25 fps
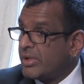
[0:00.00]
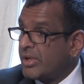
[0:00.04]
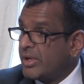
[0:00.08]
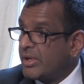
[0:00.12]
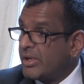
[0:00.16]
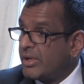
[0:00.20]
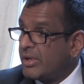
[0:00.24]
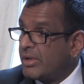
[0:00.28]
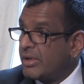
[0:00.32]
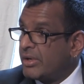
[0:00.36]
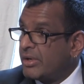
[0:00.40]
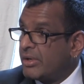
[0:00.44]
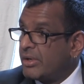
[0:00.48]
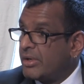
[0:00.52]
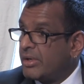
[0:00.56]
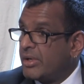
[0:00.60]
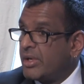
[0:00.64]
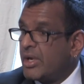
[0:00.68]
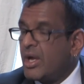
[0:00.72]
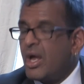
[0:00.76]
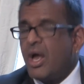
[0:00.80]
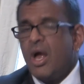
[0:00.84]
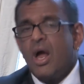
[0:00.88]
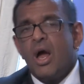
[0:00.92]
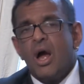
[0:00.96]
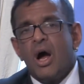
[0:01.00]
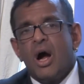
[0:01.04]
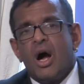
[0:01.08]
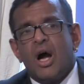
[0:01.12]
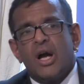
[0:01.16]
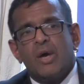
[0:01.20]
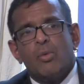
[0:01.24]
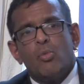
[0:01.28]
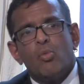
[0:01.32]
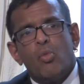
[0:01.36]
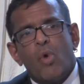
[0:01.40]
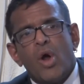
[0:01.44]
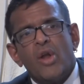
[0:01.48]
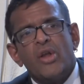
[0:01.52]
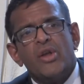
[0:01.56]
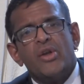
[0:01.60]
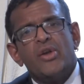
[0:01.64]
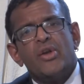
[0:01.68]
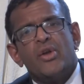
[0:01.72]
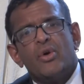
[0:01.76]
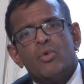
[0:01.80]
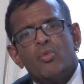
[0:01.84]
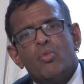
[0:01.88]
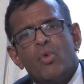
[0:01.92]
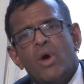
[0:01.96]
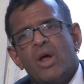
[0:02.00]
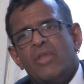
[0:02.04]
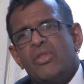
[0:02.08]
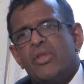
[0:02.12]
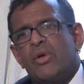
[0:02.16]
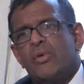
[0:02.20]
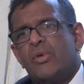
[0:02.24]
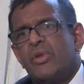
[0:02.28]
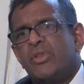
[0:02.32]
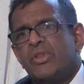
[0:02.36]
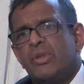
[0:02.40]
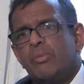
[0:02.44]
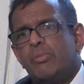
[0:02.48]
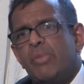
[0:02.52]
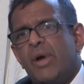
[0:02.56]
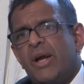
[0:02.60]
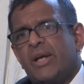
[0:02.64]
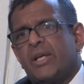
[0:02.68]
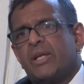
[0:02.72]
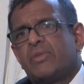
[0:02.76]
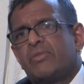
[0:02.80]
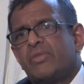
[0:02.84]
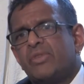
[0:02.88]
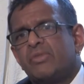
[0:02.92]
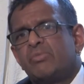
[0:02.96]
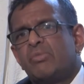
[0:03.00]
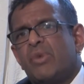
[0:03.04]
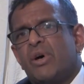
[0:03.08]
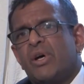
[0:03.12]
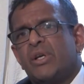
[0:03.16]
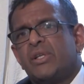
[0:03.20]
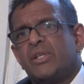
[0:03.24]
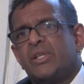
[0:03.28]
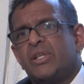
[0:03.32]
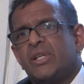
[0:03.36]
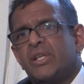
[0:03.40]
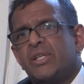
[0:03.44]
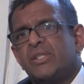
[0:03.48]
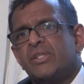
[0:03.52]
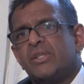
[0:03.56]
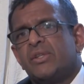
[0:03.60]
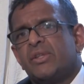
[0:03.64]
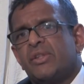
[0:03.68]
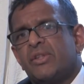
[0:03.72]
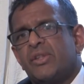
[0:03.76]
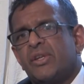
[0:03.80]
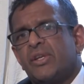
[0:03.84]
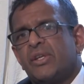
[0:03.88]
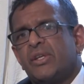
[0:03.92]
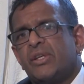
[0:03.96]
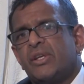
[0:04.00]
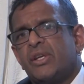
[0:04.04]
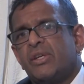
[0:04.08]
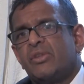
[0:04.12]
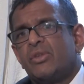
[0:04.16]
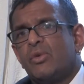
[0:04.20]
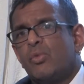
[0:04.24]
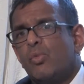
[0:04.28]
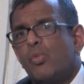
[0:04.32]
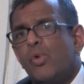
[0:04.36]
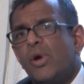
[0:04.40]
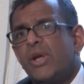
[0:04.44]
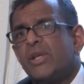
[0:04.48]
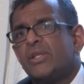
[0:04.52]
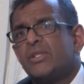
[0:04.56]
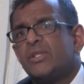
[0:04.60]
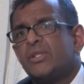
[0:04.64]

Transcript: I wonder whether in the back of his mind he isn't thinking the way